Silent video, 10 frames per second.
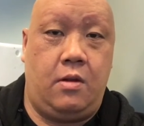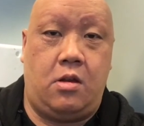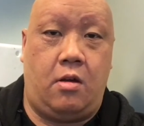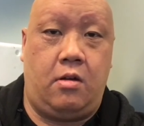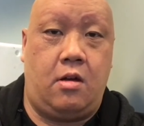we
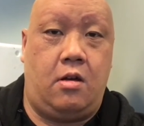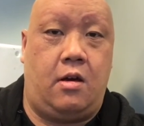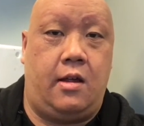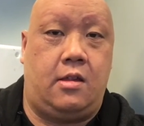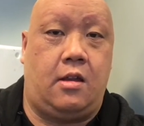don't go to
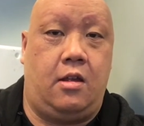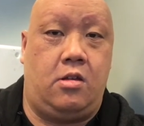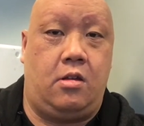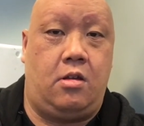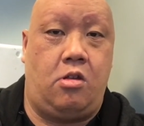
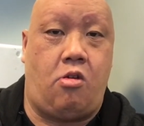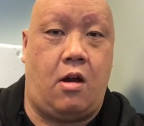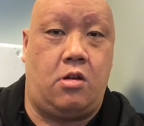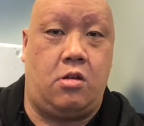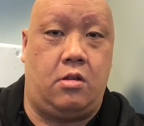isolation
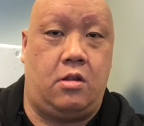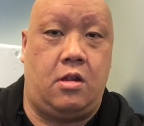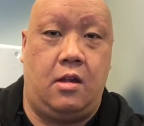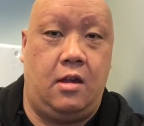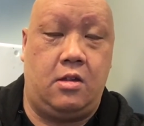contractions.
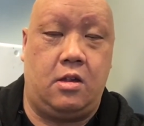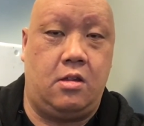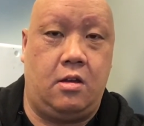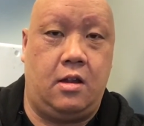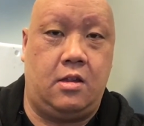It's just
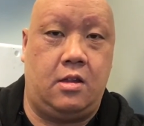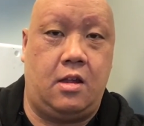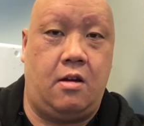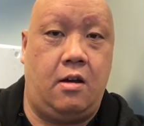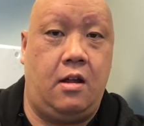not
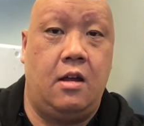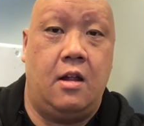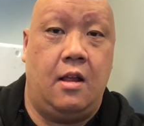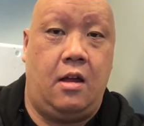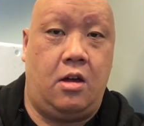necessary.
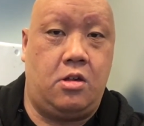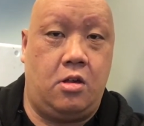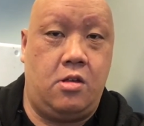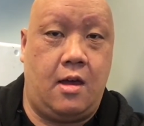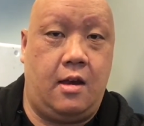I
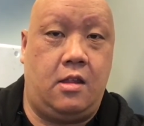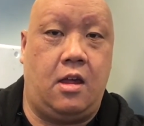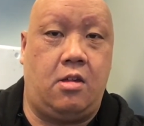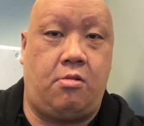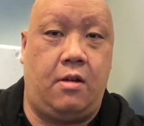showed you how to
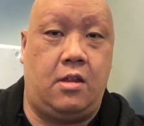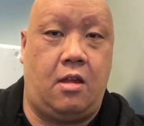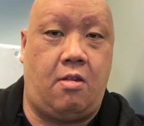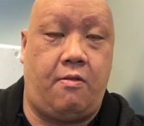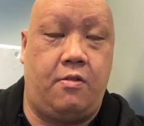
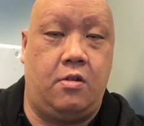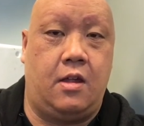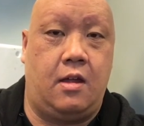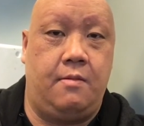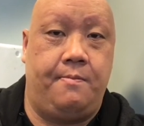retest for
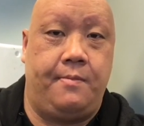that.